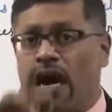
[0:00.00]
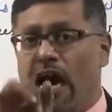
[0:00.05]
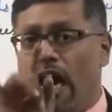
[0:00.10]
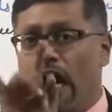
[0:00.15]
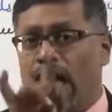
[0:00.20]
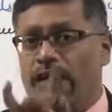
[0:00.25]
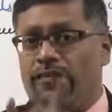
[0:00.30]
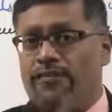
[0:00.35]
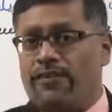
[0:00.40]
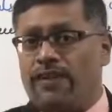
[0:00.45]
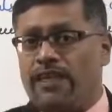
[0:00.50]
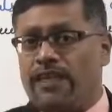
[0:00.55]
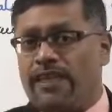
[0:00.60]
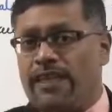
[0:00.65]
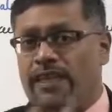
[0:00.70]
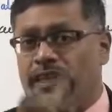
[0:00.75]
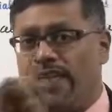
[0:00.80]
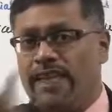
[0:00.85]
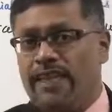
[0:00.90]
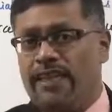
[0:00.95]
after
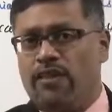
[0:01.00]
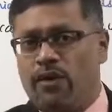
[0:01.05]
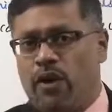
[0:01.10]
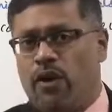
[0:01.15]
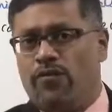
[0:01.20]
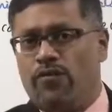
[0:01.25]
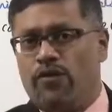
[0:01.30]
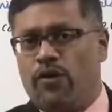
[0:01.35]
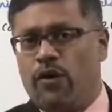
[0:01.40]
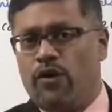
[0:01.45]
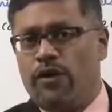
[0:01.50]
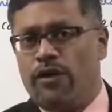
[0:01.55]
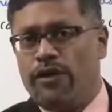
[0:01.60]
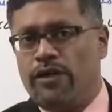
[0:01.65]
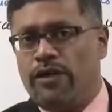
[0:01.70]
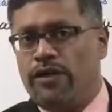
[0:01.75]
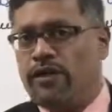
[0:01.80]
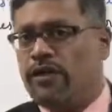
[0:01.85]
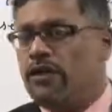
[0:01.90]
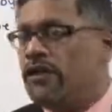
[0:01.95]
the death of
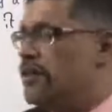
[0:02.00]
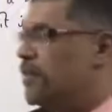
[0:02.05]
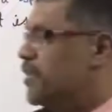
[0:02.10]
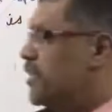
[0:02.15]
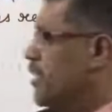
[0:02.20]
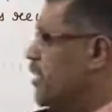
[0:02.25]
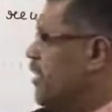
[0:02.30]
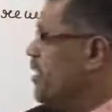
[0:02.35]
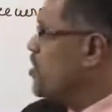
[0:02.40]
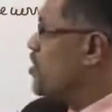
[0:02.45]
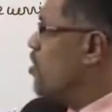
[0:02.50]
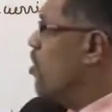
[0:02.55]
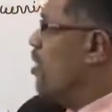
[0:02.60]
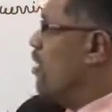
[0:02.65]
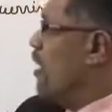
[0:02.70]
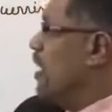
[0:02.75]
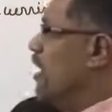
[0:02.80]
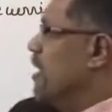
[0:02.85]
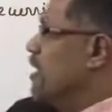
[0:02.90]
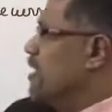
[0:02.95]
donor is
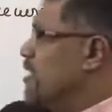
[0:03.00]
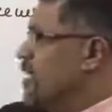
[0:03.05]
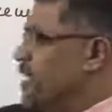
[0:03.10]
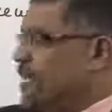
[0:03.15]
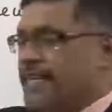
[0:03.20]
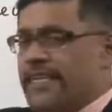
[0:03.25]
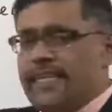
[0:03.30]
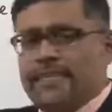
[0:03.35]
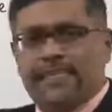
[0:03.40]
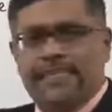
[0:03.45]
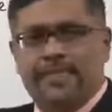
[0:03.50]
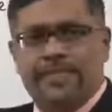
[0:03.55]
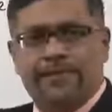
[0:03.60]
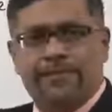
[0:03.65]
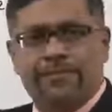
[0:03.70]
called as legacy.